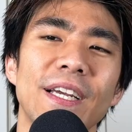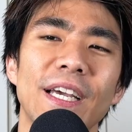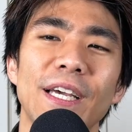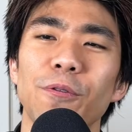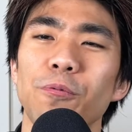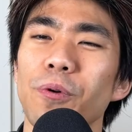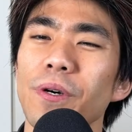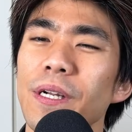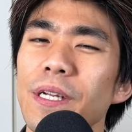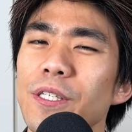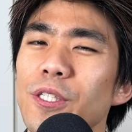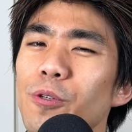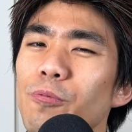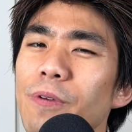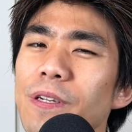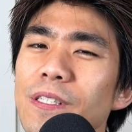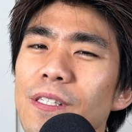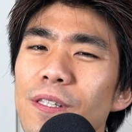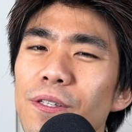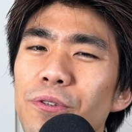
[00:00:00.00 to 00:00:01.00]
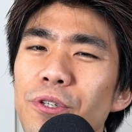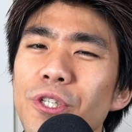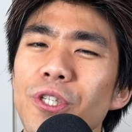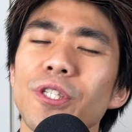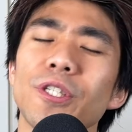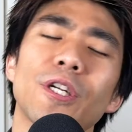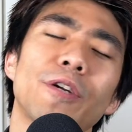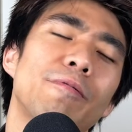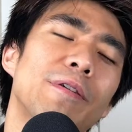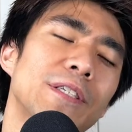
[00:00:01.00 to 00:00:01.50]
And what is a
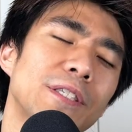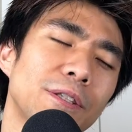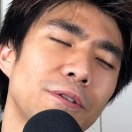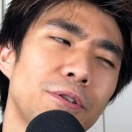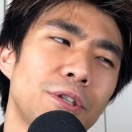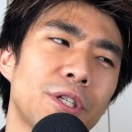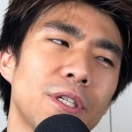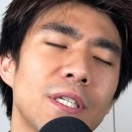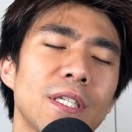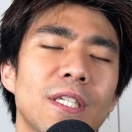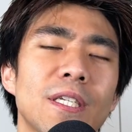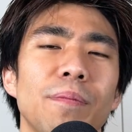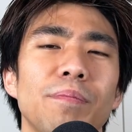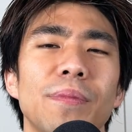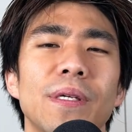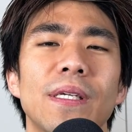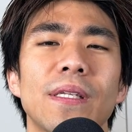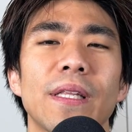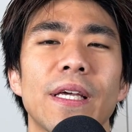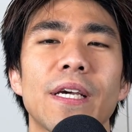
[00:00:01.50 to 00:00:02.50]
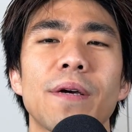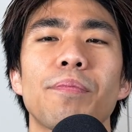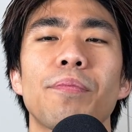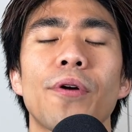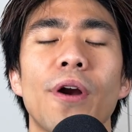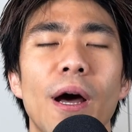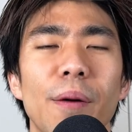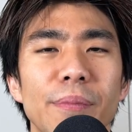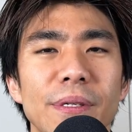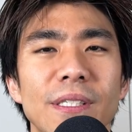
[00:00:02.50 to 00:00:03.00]
resolution? A resolution is something like a
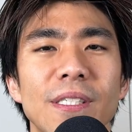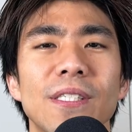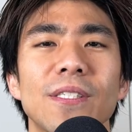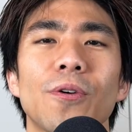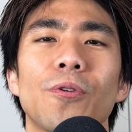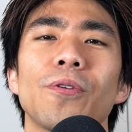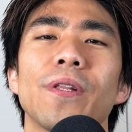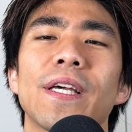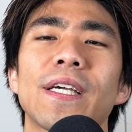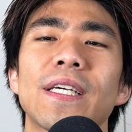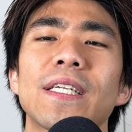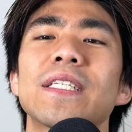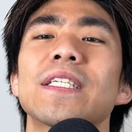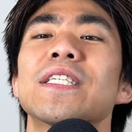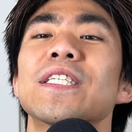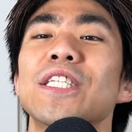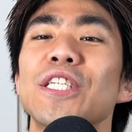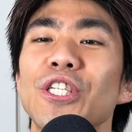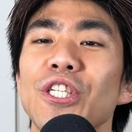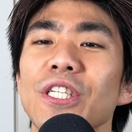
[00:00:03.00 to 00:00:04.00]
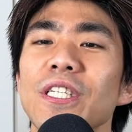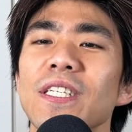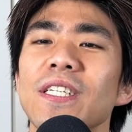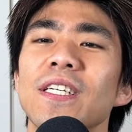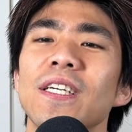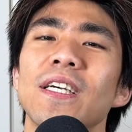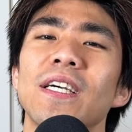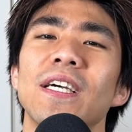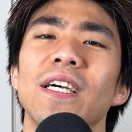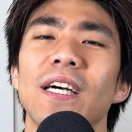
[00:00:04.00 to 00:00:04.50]
promise or like a decision.
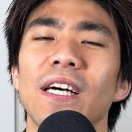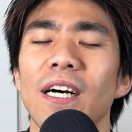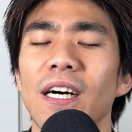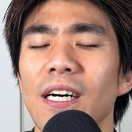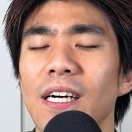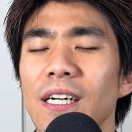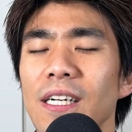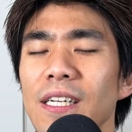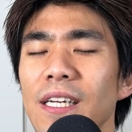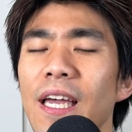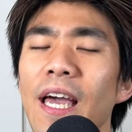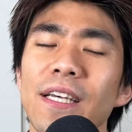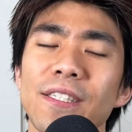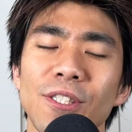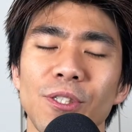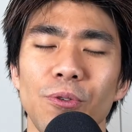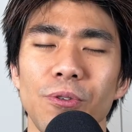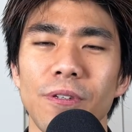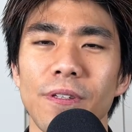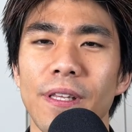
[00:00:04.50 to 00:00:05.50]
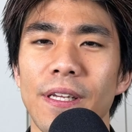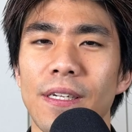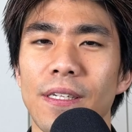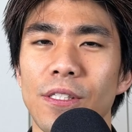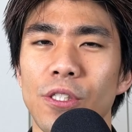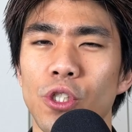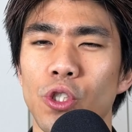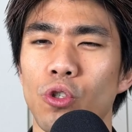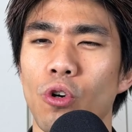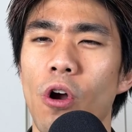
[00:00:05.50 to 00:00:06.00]
It has sort of like a
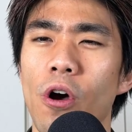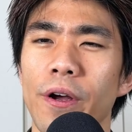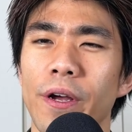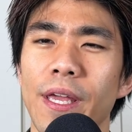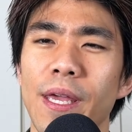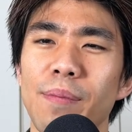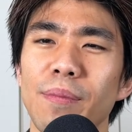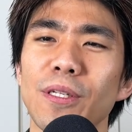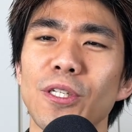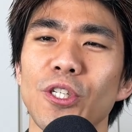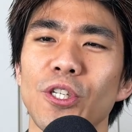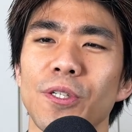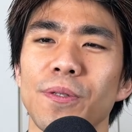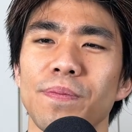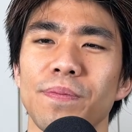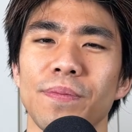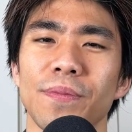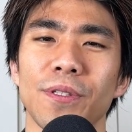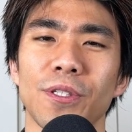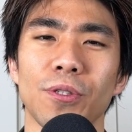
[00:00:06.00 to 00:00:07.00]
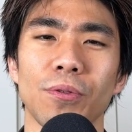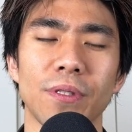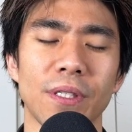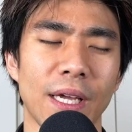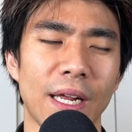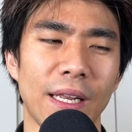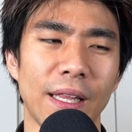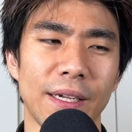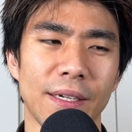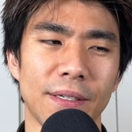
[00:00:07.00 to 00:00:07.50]
strong image. So it's
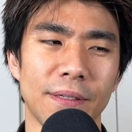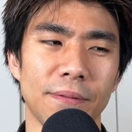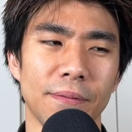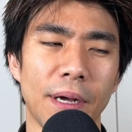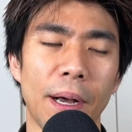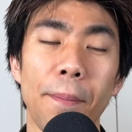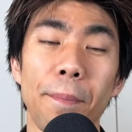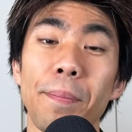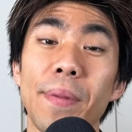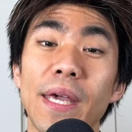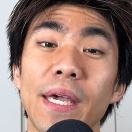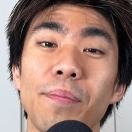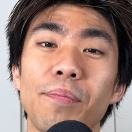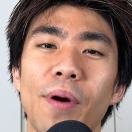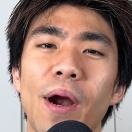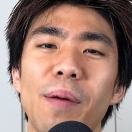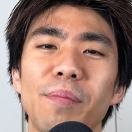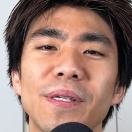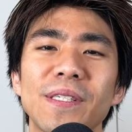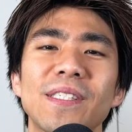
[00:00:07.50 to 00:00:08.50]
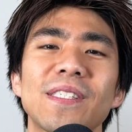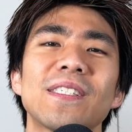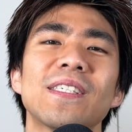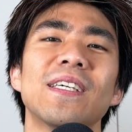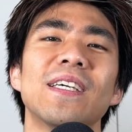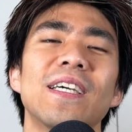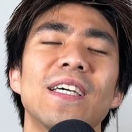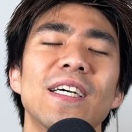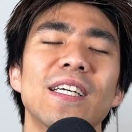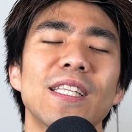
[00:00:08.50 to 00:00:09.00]
kind of like a big promise.
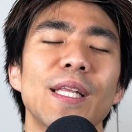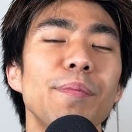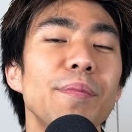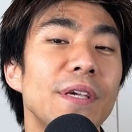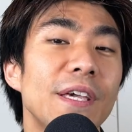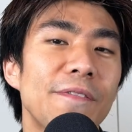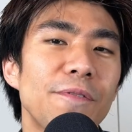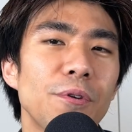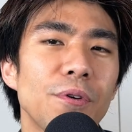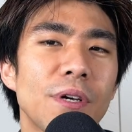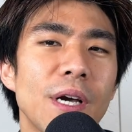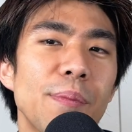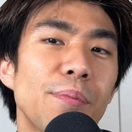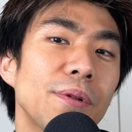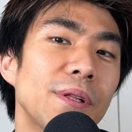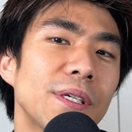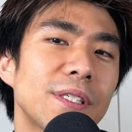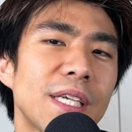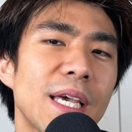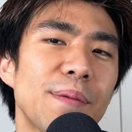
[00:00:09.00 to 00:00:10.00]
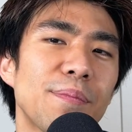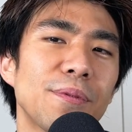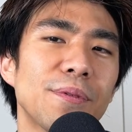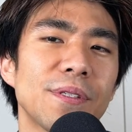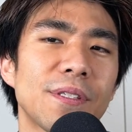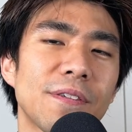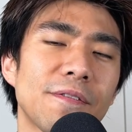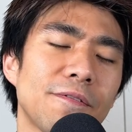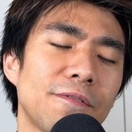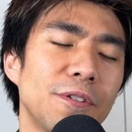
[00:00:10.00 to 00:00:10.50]
Let me give you a couple
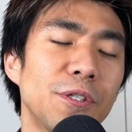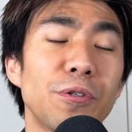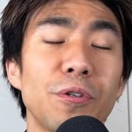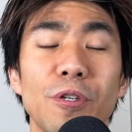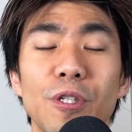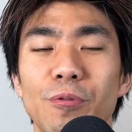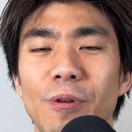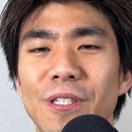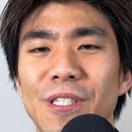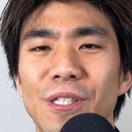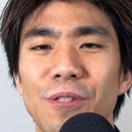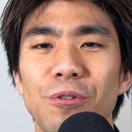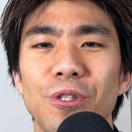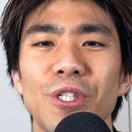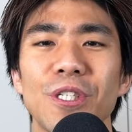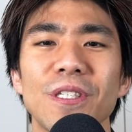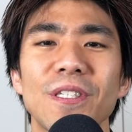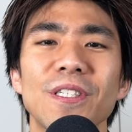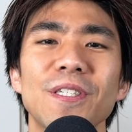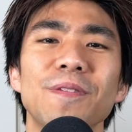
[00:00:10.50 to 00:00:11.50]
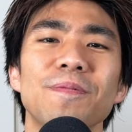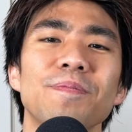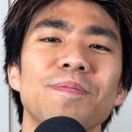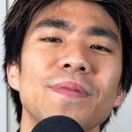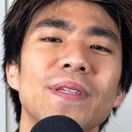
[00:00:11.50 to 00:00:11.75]
examples of New Year's resolutions.